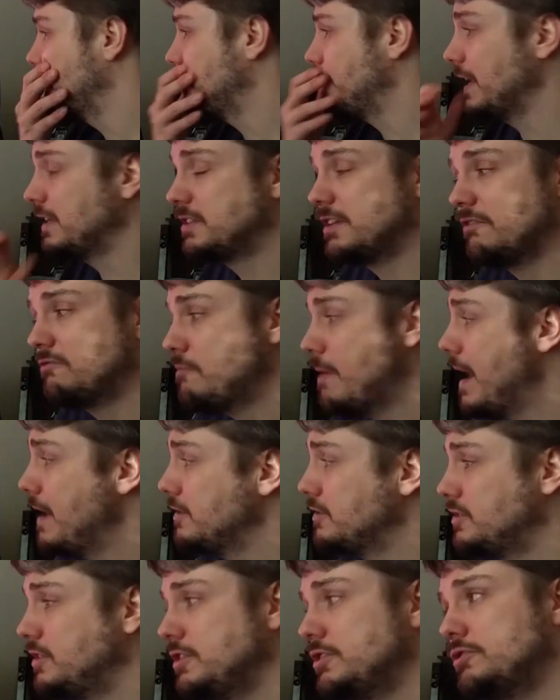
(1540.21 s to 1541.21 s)
If that stuff
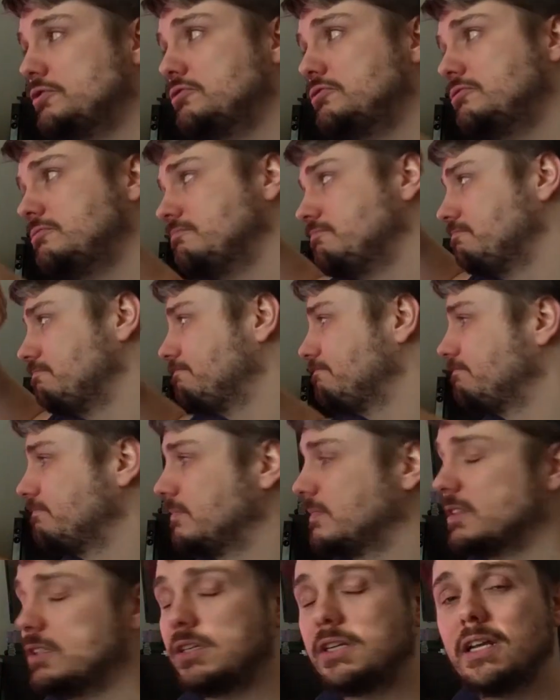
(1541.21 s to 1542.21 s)
matters to you,
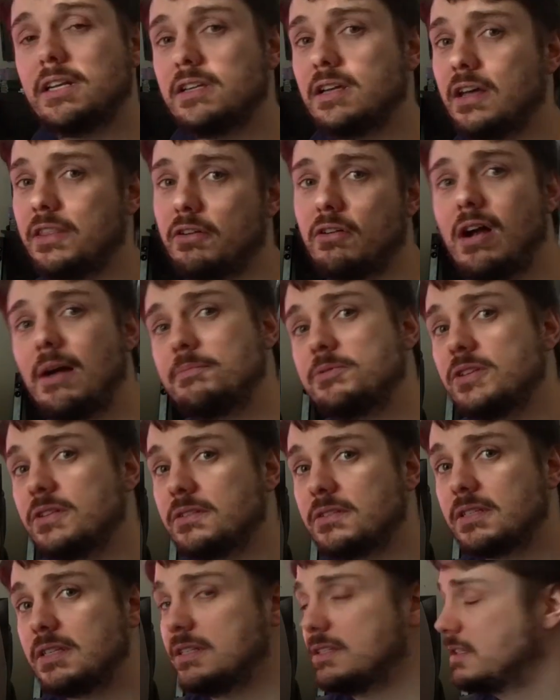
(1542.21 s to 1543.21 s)
look into other
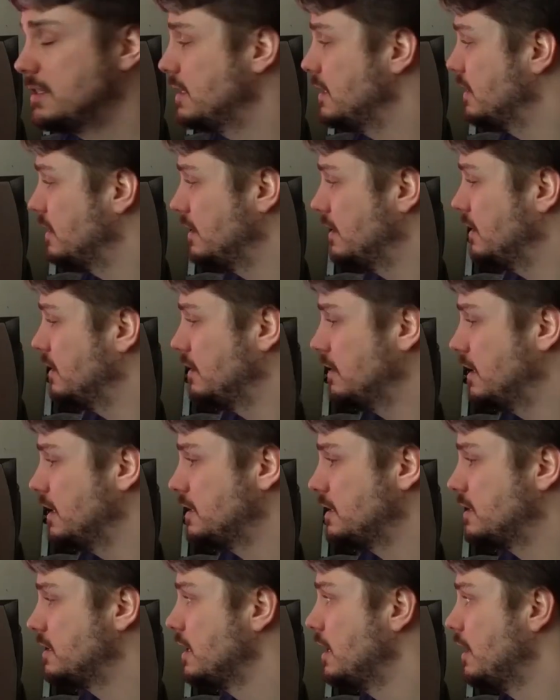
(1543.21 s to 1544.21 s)
options, because
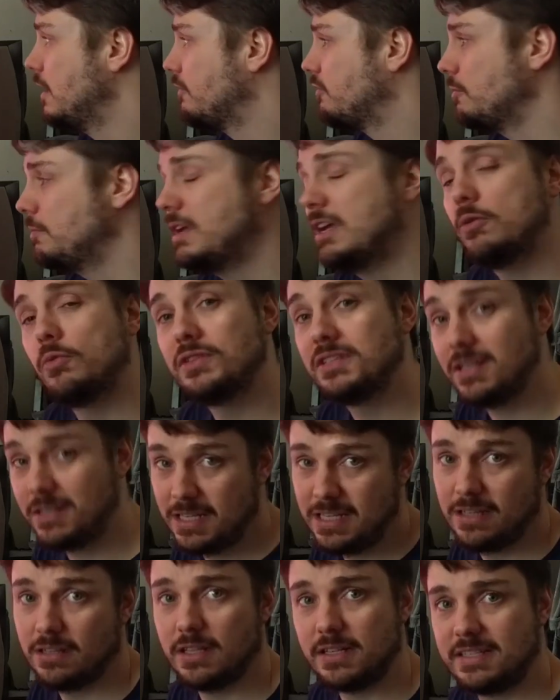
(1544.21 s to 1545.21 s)
this, for me, it was
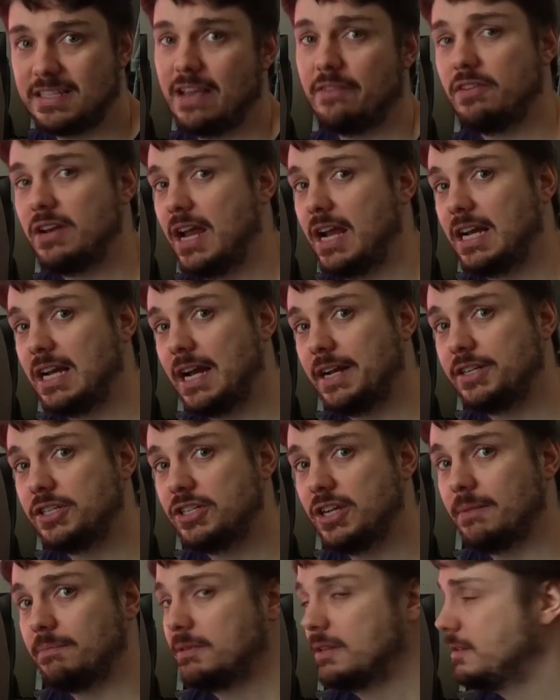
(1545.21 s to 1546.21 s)
a deal at
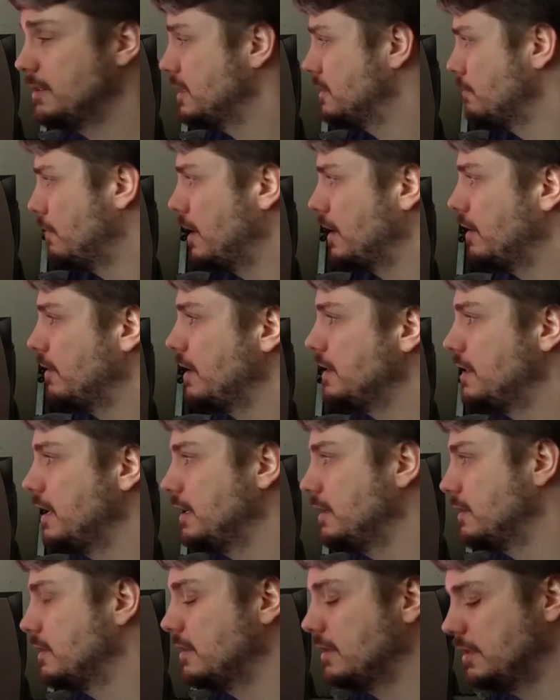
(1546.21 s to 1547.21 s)
$799 shipped. This monitor, I
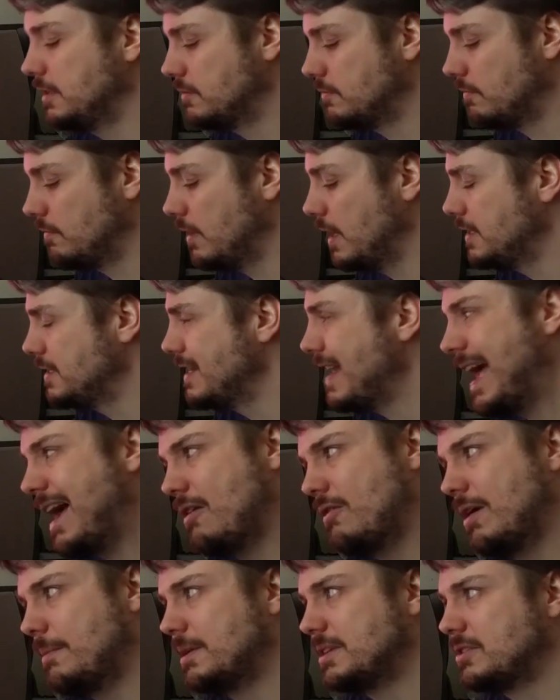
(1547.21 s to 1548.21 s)
think, is
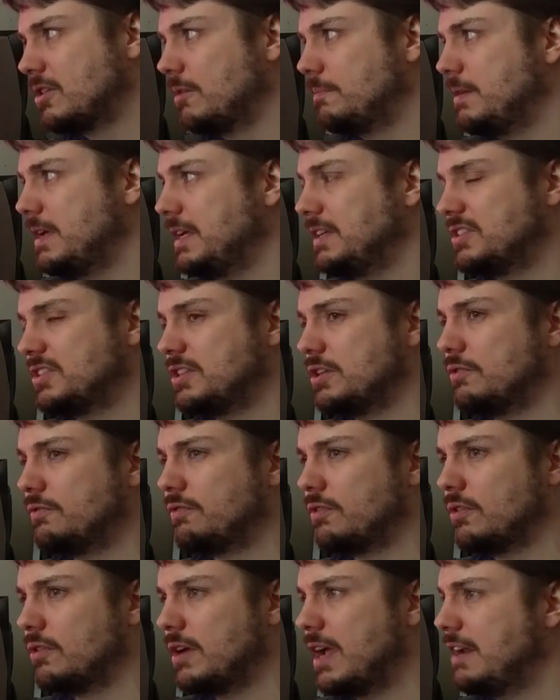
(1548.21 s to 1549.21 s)
now MSRPing
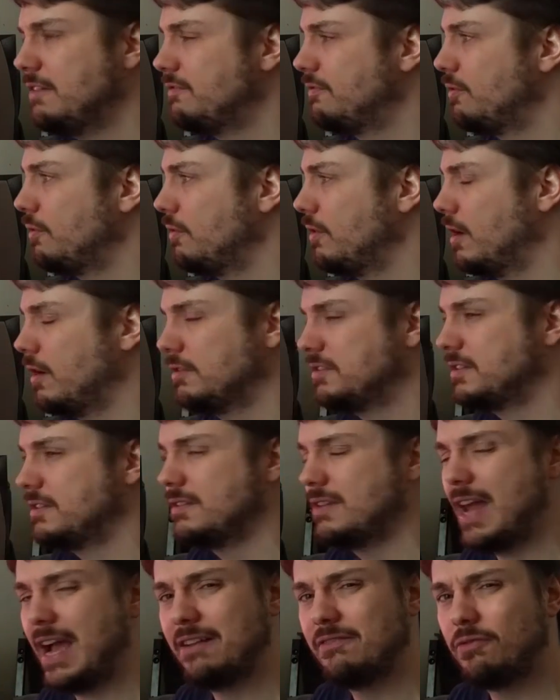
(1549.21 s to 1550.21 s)
still for
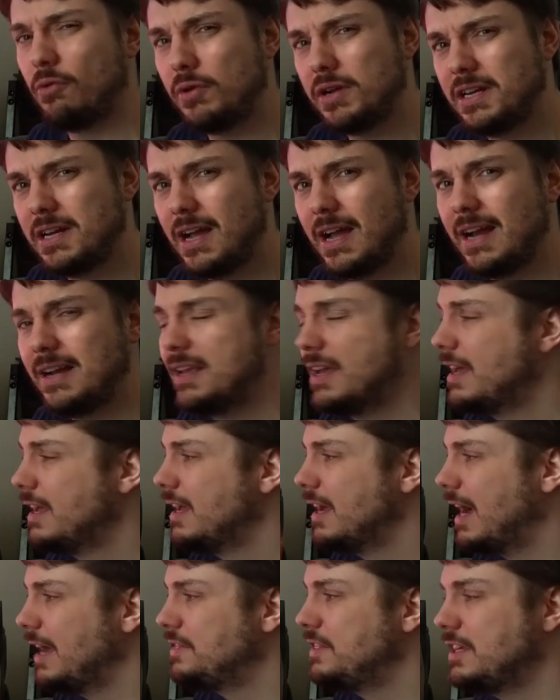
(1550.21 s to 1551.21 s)
$949.
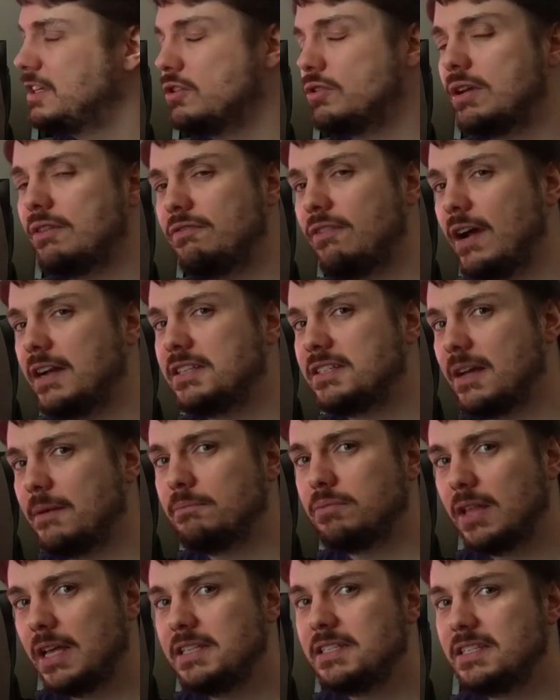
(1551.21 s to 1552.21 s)
I think you can find
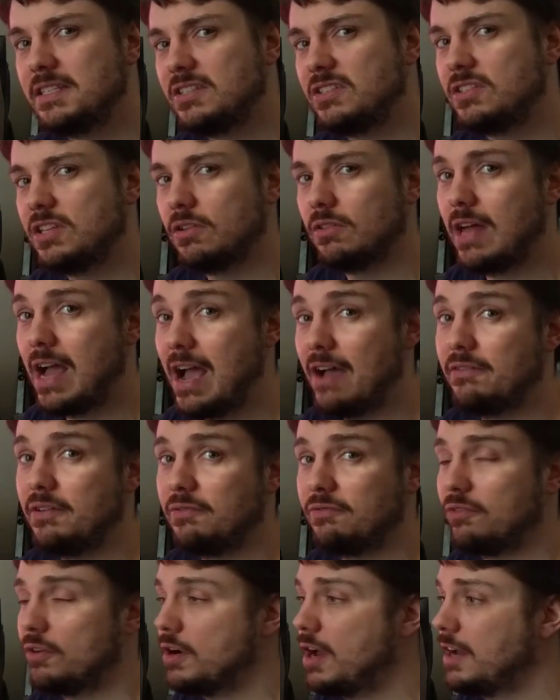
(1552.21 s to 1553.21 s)
some places still
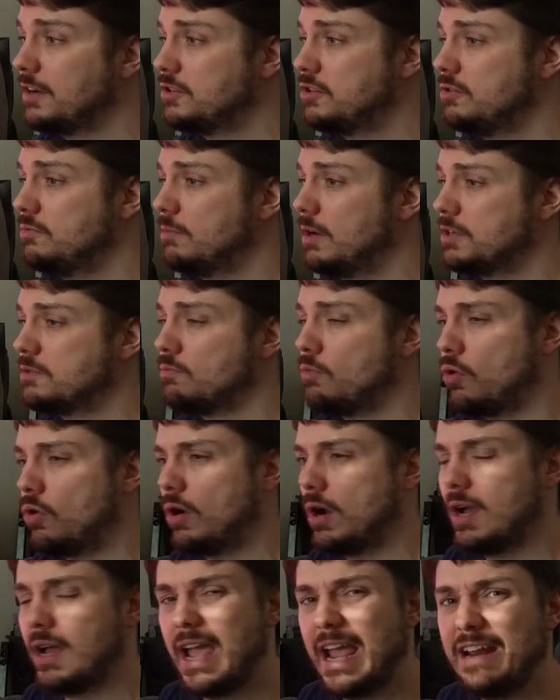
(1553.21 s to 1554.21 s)
have it for not too much
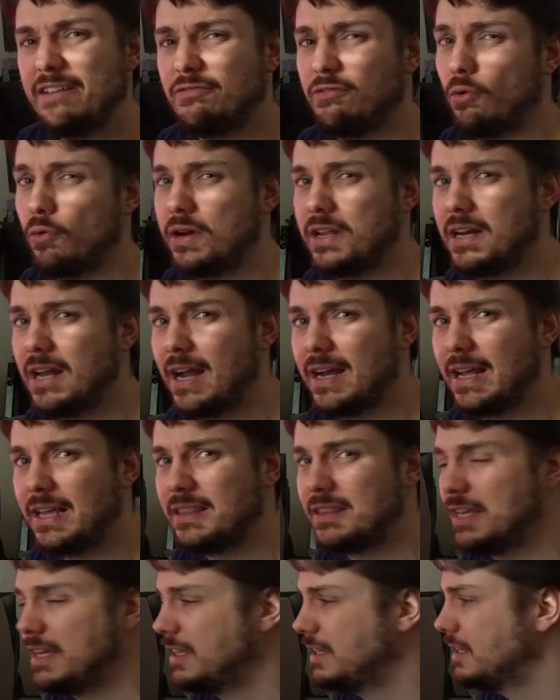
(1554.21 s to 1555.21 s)
more,
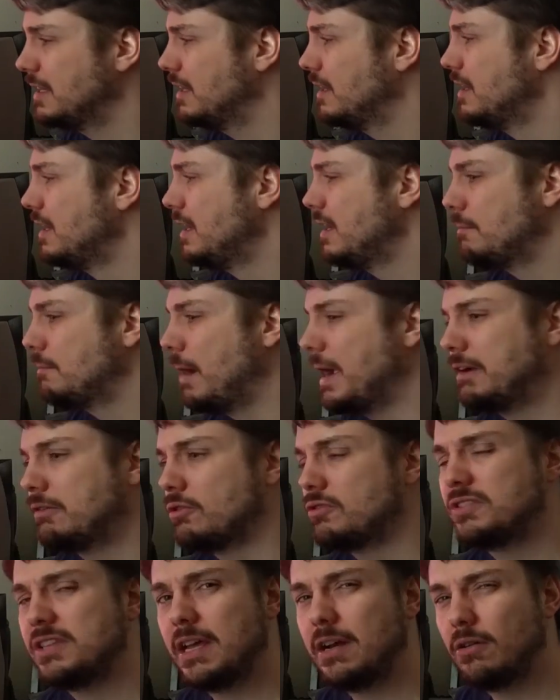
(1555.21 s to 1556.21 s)
$849. I think
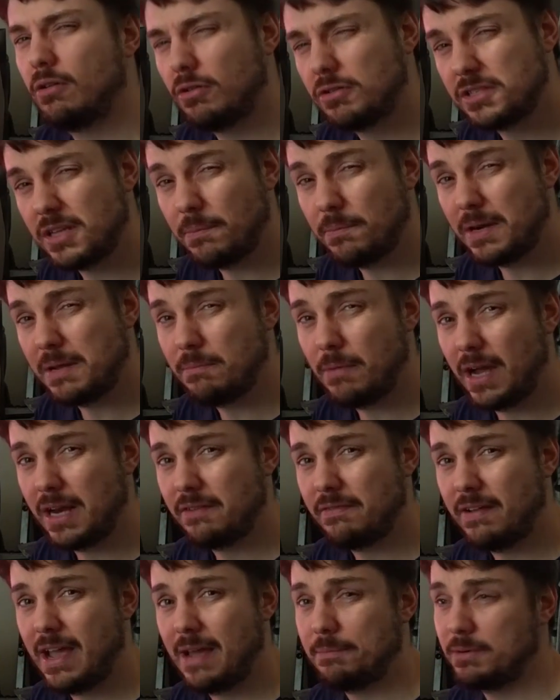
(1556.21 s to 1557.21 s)
Micro Center or somebody
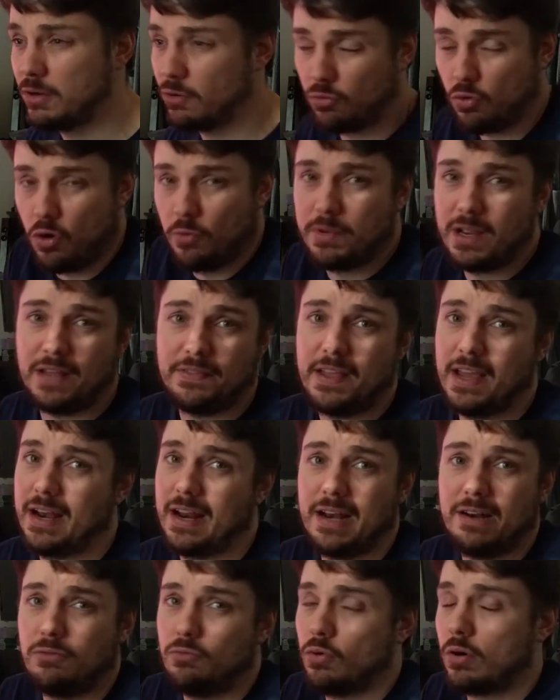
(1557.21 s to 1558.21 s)
might have had, but don't quote me on
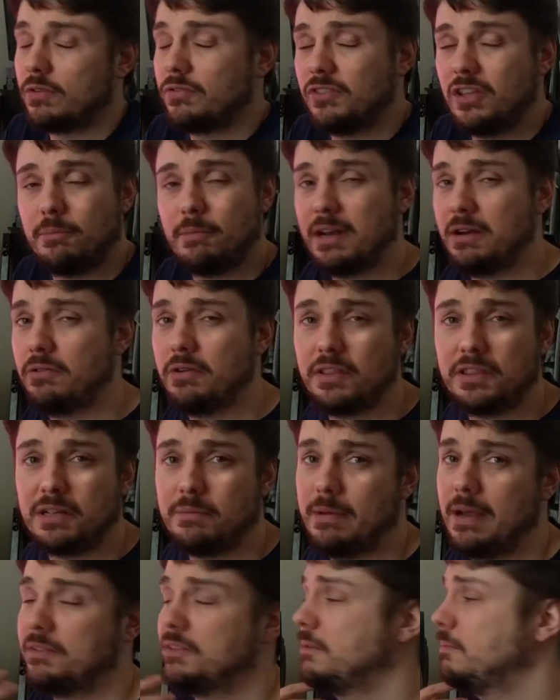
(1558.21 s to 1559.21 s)
that. I don't work for them. I know
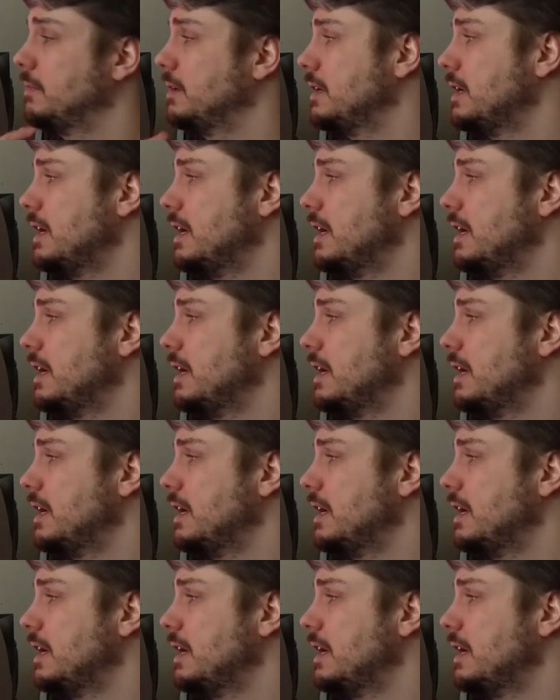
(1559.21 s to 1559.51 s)
nothing about them.